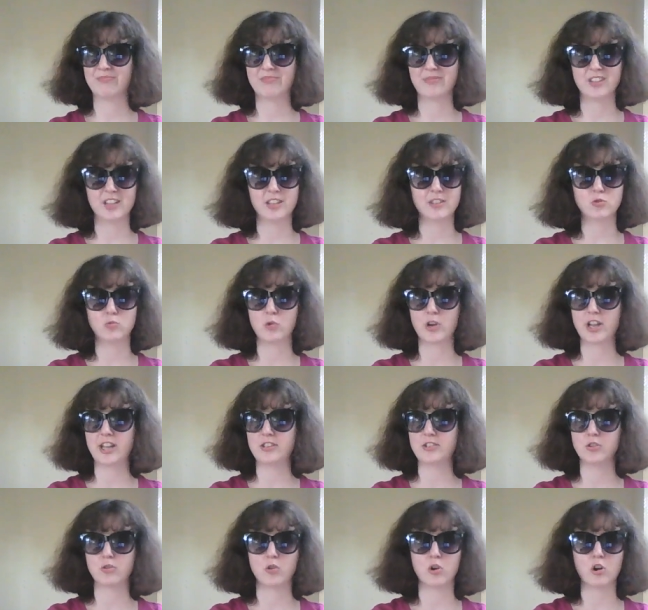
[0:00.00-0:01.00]
It's way
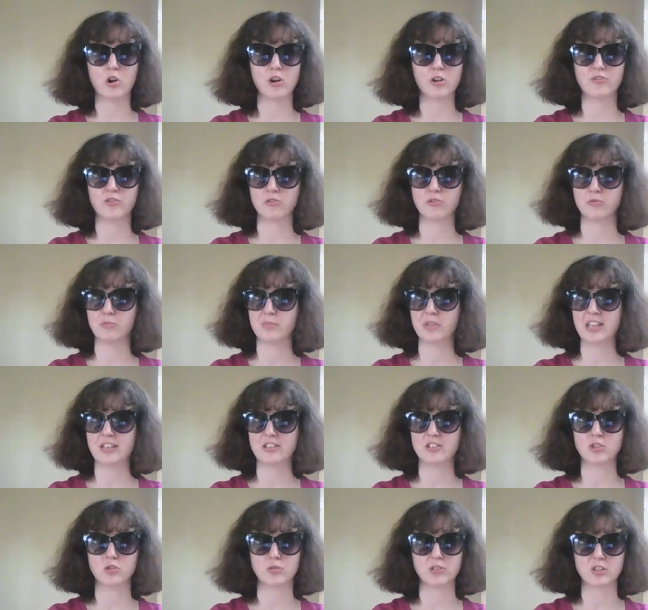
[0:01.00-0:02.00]
too hard for me
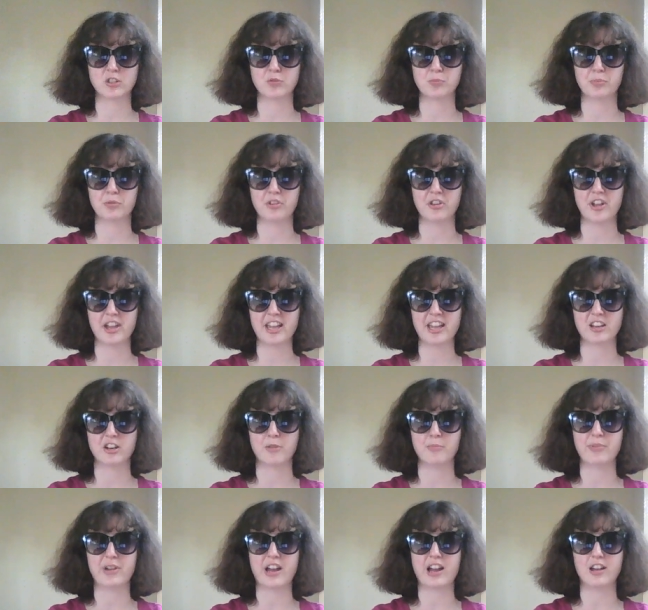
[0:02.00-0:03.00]
to explain
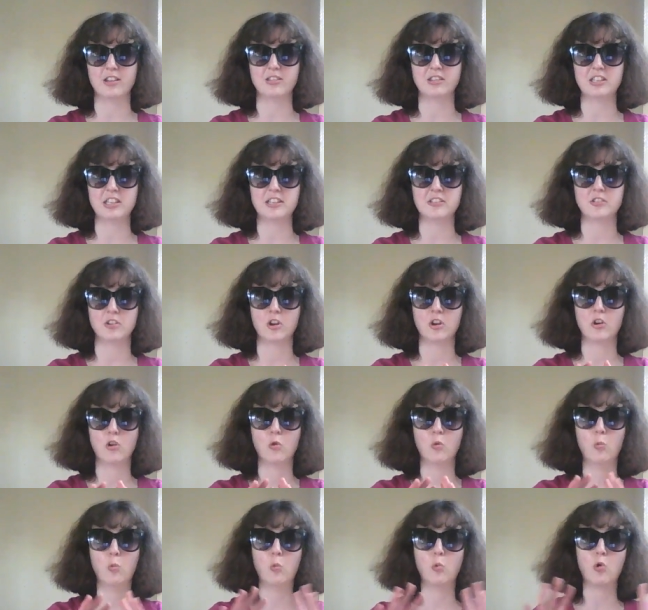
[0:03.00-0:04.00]
about these
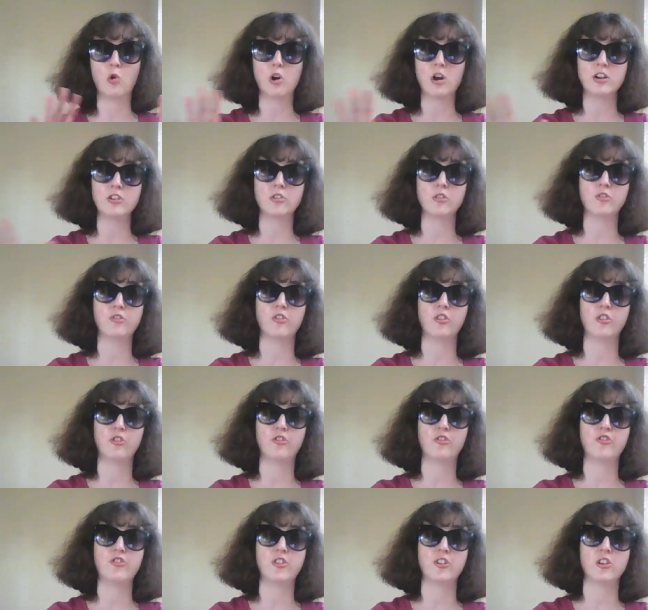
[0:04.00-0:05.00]
wonderful
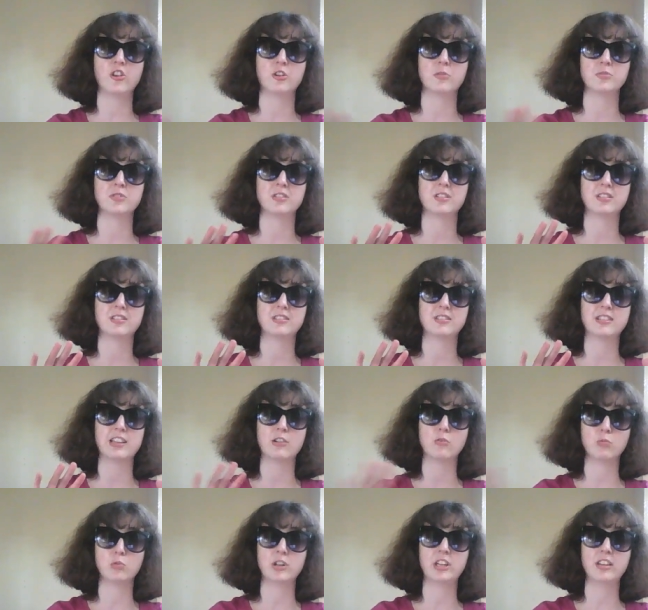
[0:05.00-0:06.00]
films
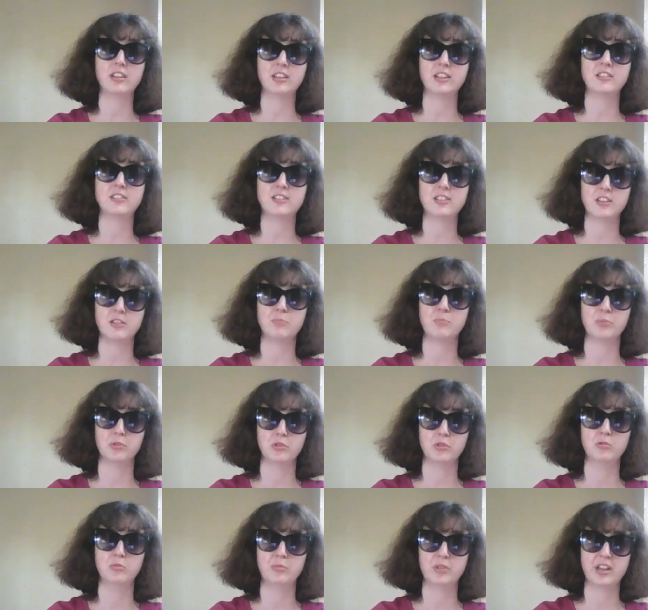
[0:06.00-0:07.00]
that really did
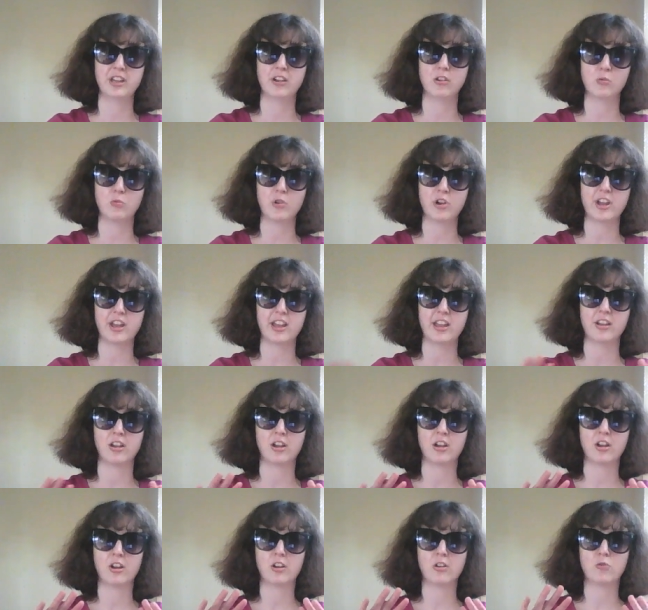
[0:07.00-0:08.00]
blew me away
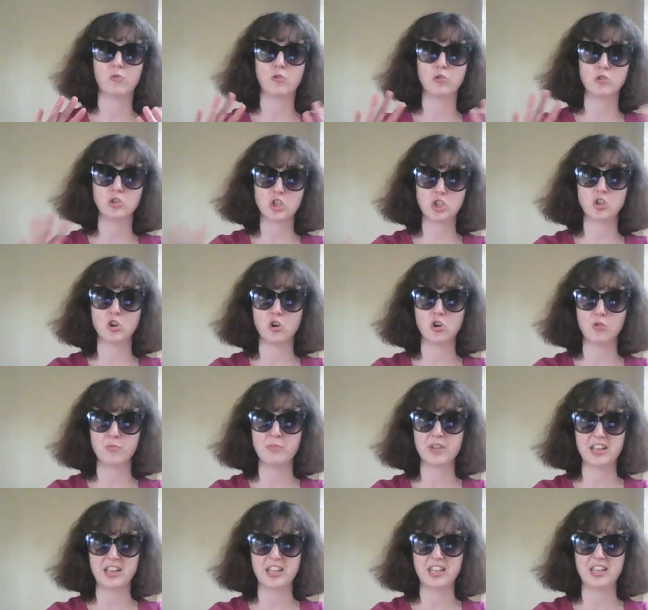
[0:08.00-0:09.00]
for so
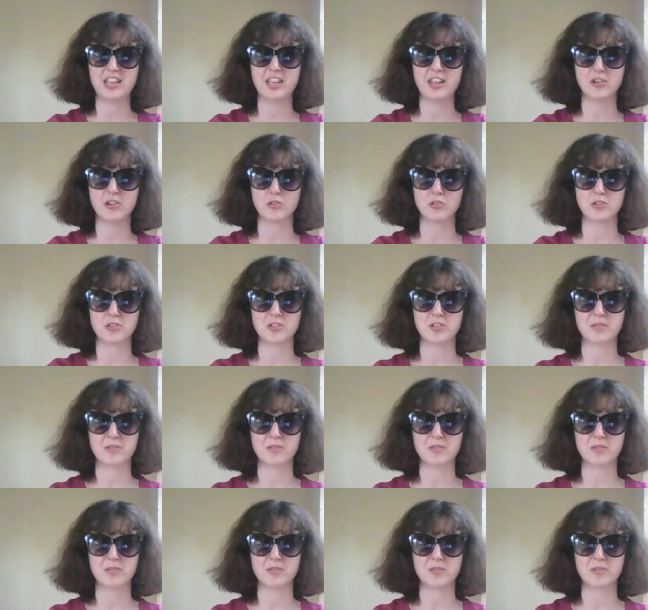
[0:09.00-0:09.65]
many years.